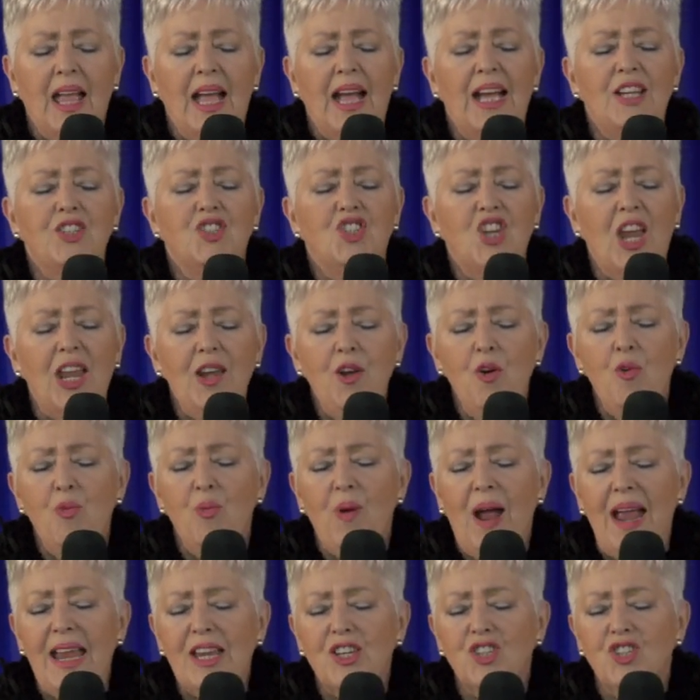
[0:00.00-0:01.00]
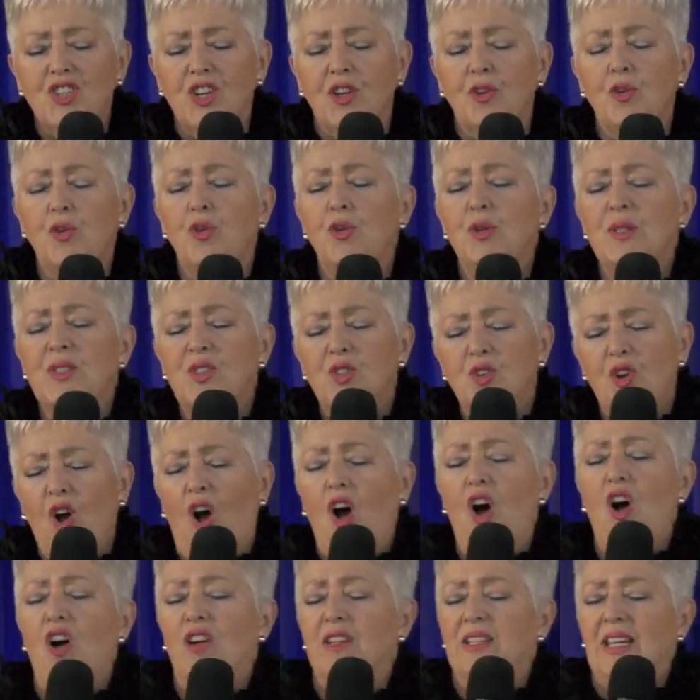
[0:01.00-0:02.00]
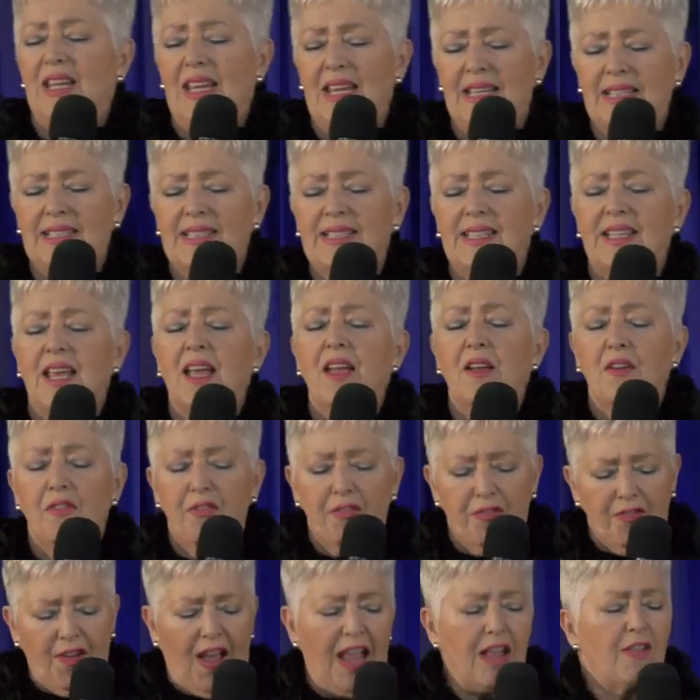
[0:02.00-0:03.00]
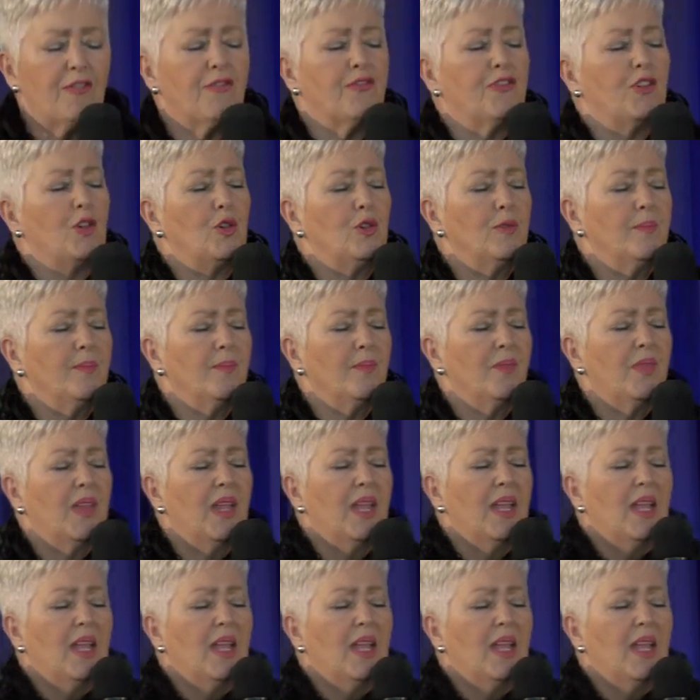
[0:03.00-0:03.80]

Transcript: a generation whose God is faithful,